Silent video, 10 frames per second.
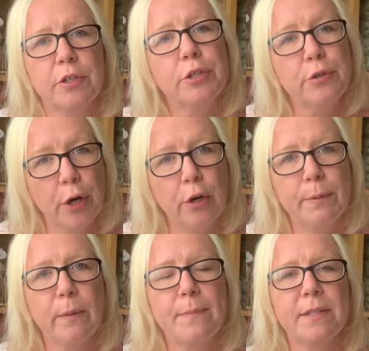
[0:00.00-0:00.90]
to the
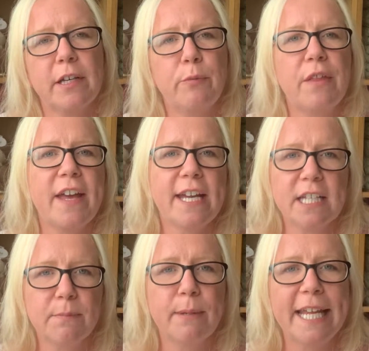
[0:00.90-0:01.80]
Hobbii website where they
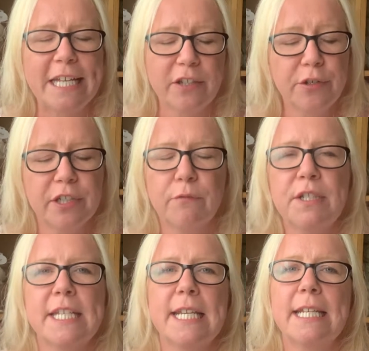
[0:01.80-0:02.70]
explain those
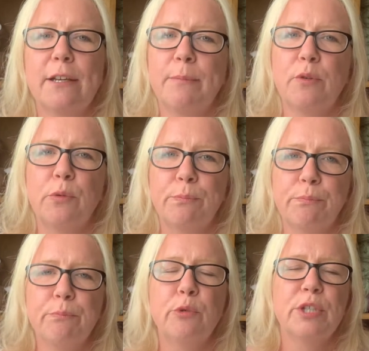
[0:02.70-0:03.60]
differences in a little bit
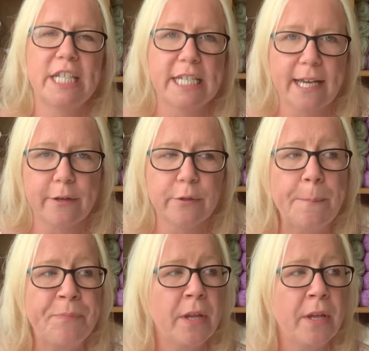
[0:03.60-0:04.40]
more detail.